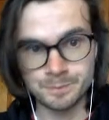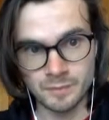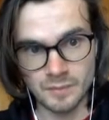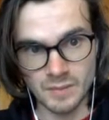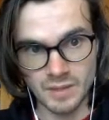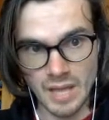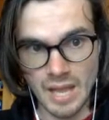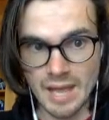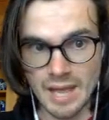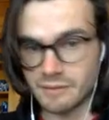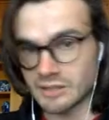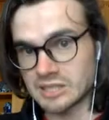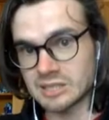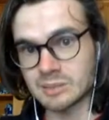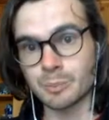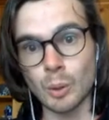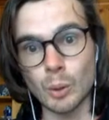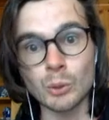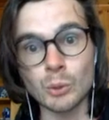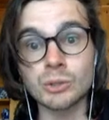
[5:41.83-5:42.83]
they have
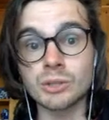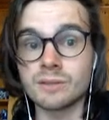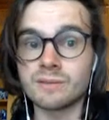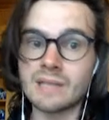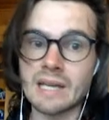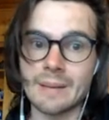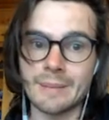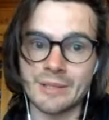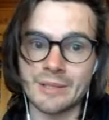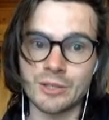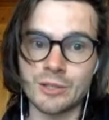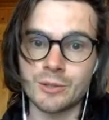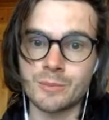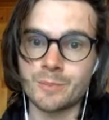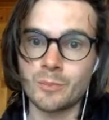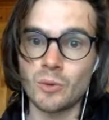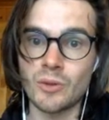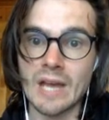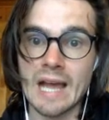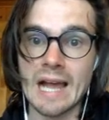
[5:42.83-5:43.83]
explosive damage
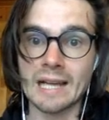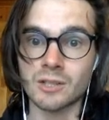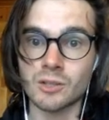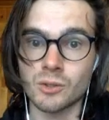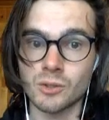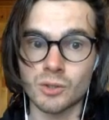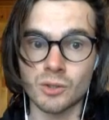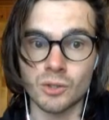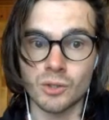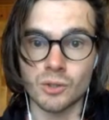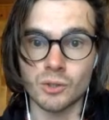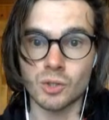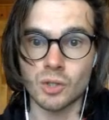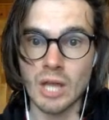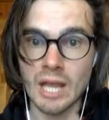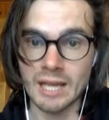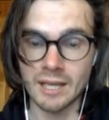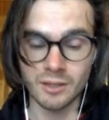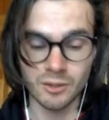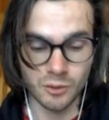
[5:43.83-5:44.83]
with action surge.
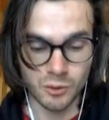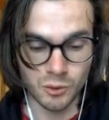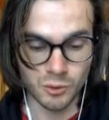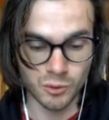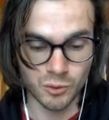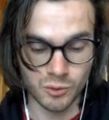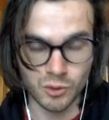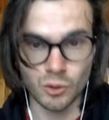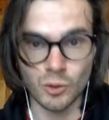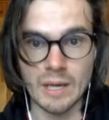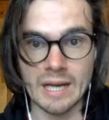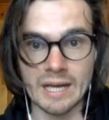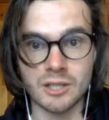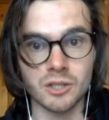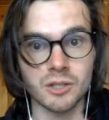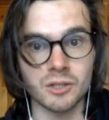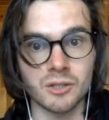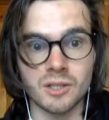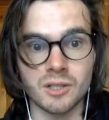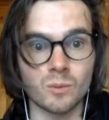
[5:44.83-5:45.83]
They can do two
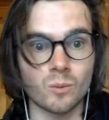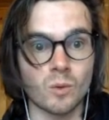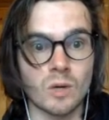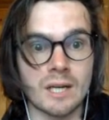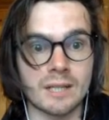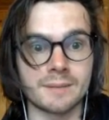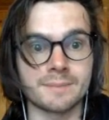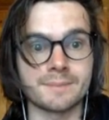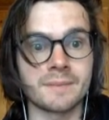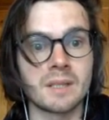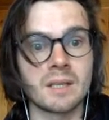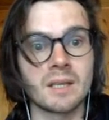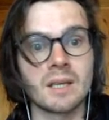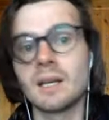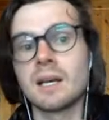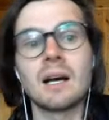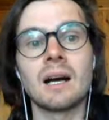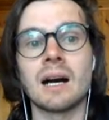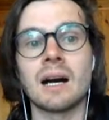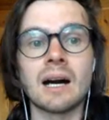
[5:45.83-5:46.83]
actions in one.
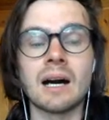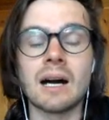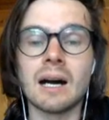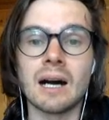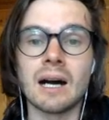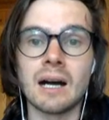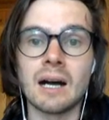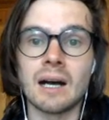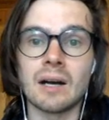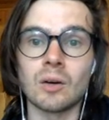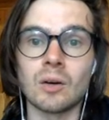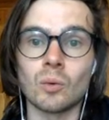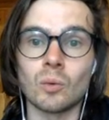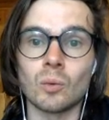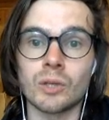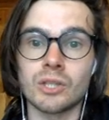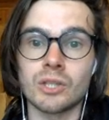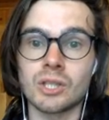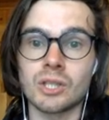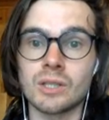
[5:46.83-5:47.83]
Uh,
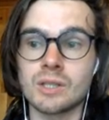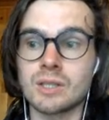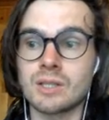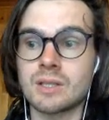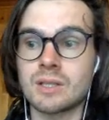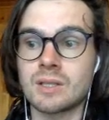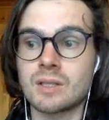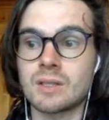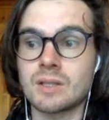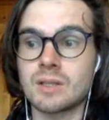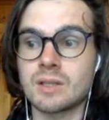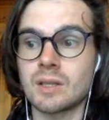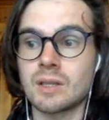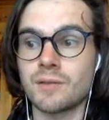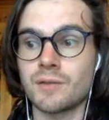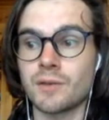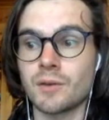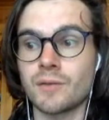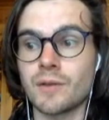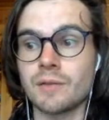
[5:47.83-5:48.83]
which is
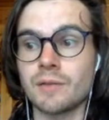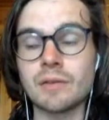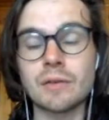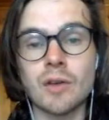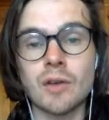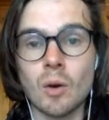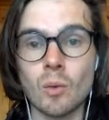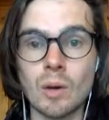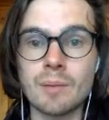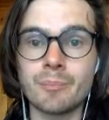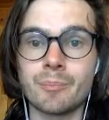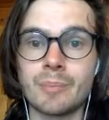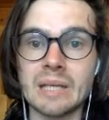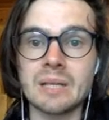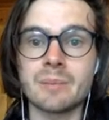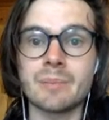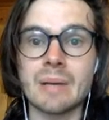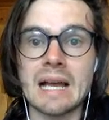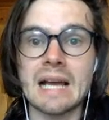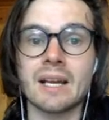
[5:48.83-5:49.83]
if you if you've got one
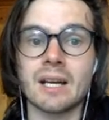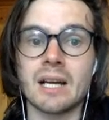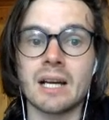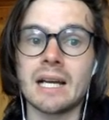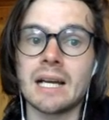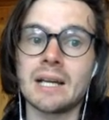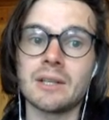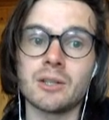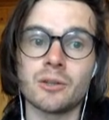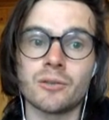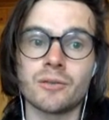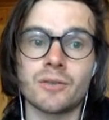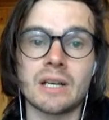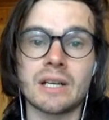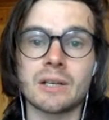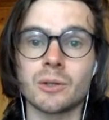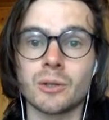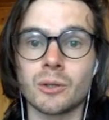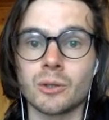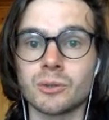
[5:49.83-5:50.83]
big bad guy and your
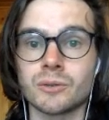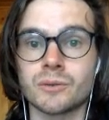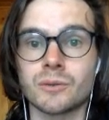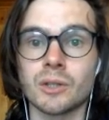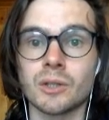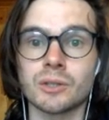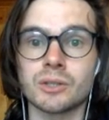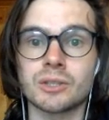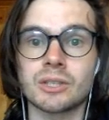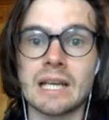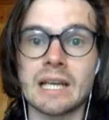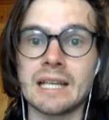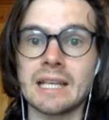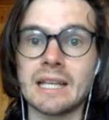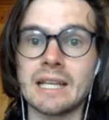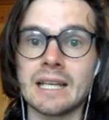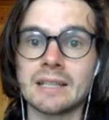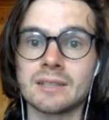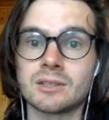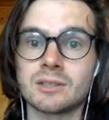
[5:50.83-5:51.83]
fighter goes first and
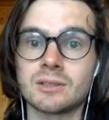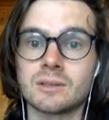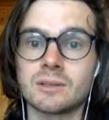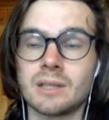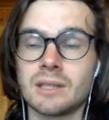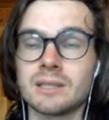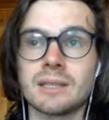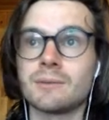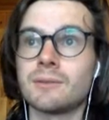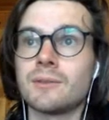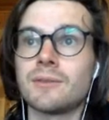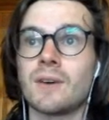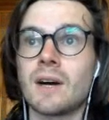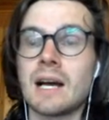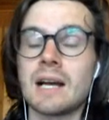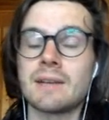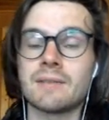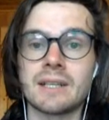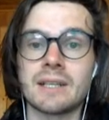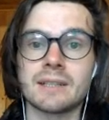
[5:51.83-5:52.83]
he has he's level
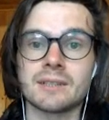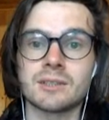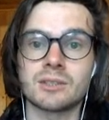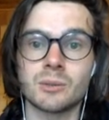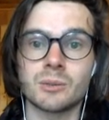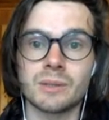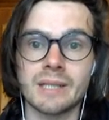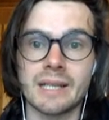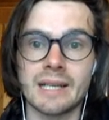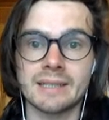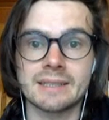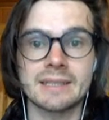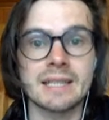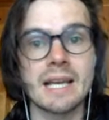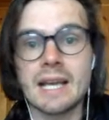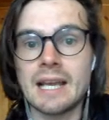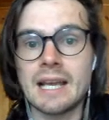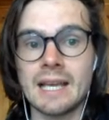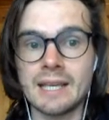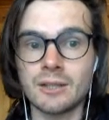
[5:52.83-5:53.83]
five and has two attacks,
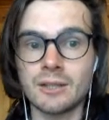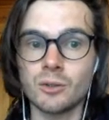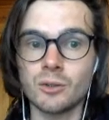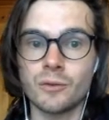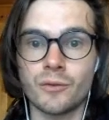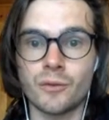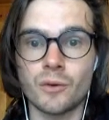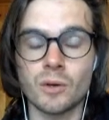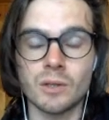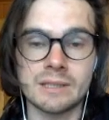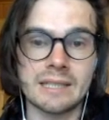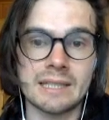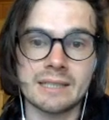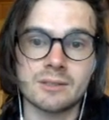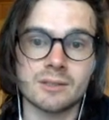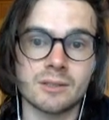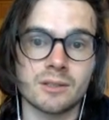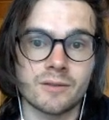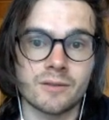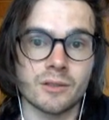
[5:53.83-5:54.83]
he can do four
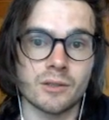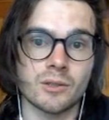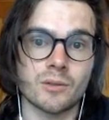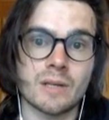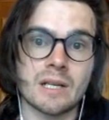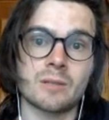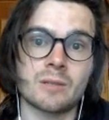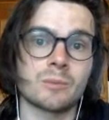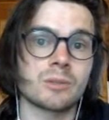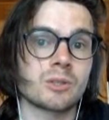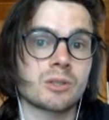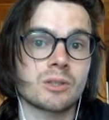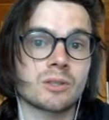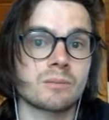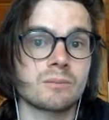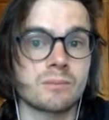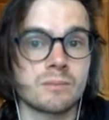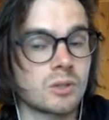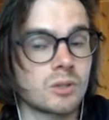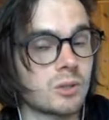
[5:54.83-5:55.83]
attacks in the first round, which
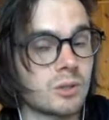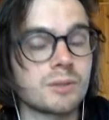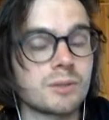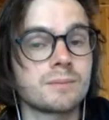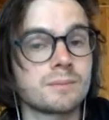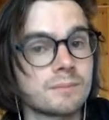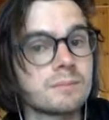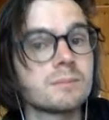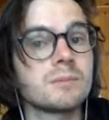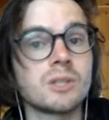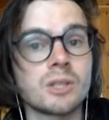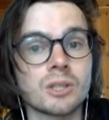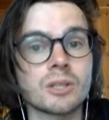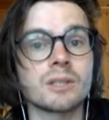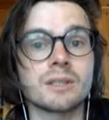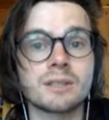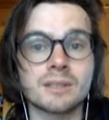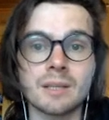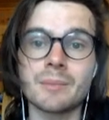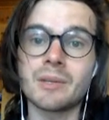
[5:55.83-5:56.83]
could you know
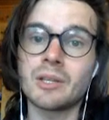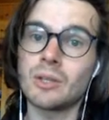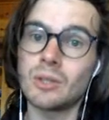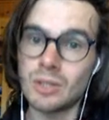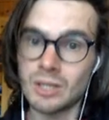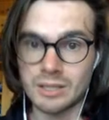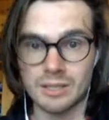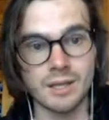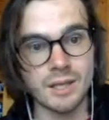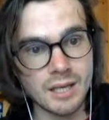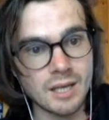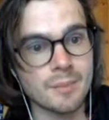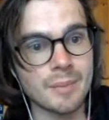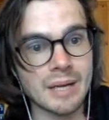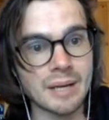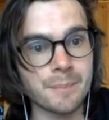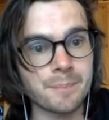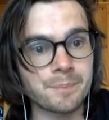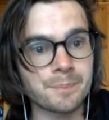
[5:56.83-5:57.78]
is something you need to think about.